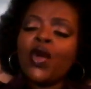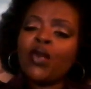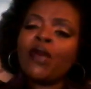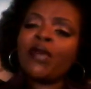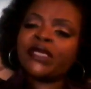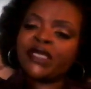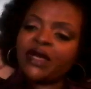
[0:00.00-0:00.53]

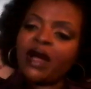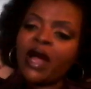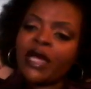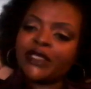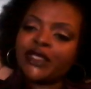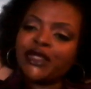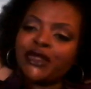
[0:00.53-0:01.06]
we would
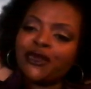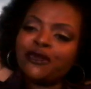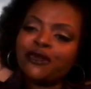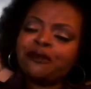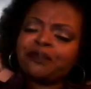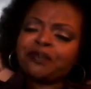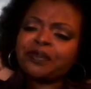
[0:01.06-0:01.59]
start
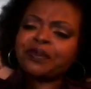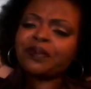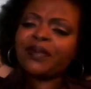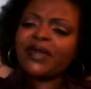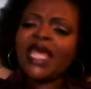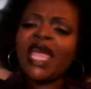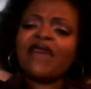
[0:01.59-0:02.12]
to
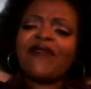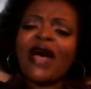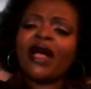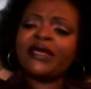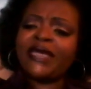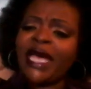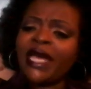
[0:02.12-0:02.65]

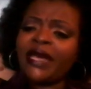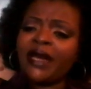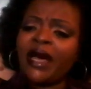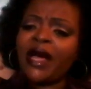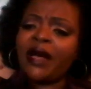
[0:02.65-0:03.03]
validate